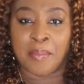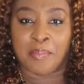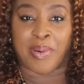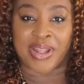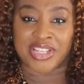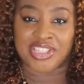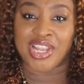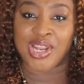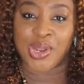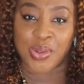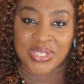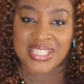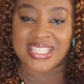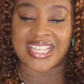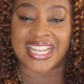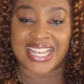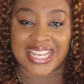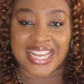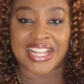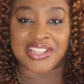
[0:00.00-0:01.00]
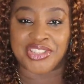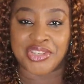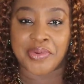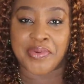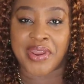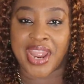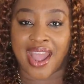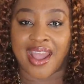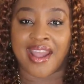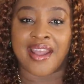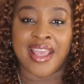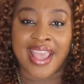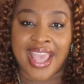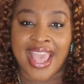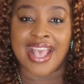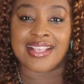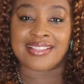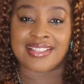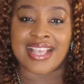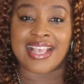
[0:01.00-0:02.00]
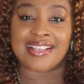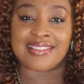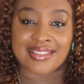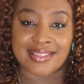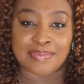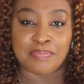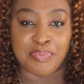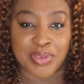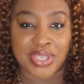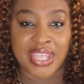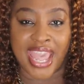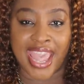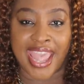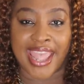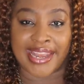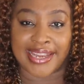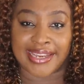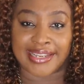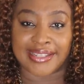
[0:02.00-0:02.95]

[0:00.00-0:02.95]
bachelors in Nigeria, SSBN.